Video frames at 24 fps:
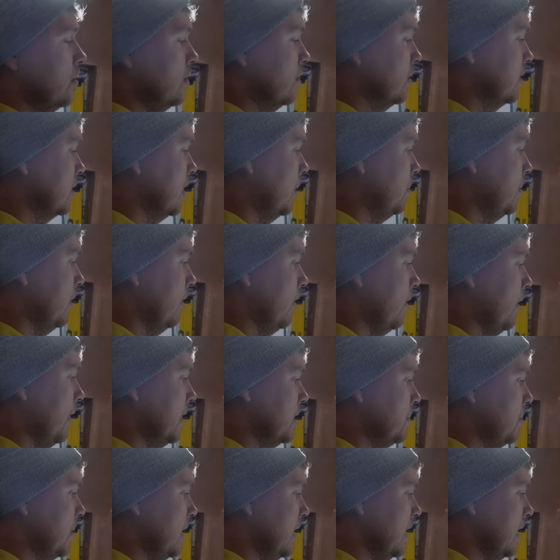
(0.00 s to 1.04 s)
your top of your
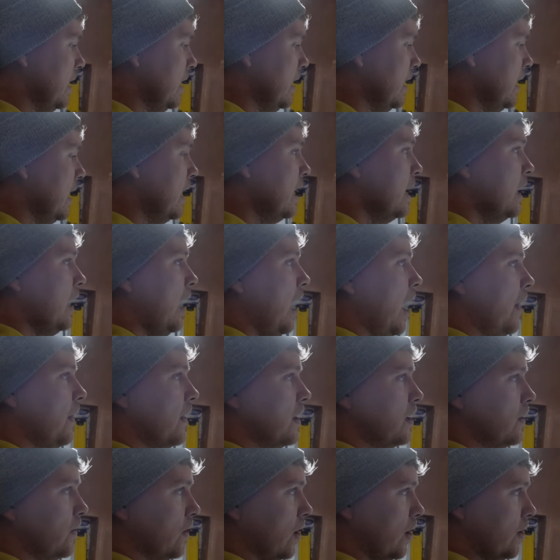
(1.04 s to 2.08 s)
SPD, and
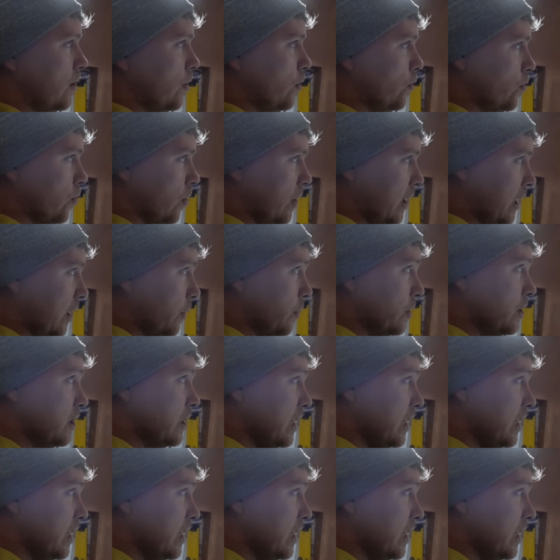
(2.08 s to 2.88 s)
then you've got a neutral link, which